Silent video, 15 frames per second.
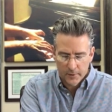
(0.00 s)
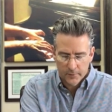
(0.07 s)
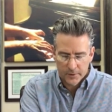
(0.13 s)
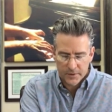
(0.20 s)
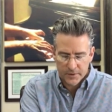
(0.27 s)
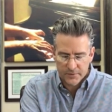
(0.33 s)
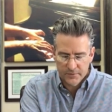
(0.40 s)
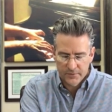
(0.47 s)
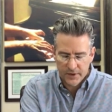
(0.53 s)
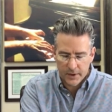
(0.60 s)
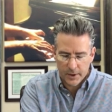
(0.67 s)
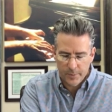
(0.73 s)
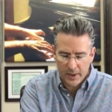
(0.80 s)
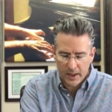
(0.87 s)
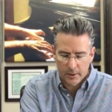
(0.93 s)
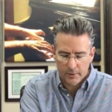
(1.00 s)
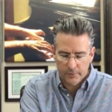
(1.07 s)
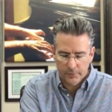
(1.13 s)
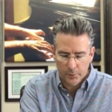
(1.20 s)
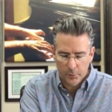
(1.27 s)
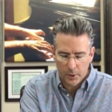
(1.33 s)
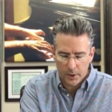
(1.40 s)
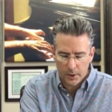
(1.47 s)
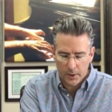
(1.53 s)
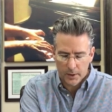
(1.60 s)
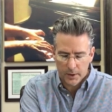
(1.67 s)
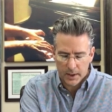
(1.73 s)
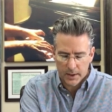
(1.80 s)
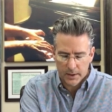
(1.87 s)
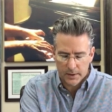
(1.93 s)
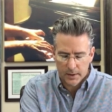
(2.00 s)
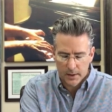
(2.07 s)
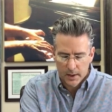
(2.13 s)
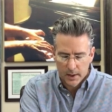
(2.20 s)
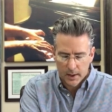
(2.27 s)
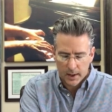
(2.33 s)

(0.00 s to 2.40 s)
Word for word: for this very powerful word in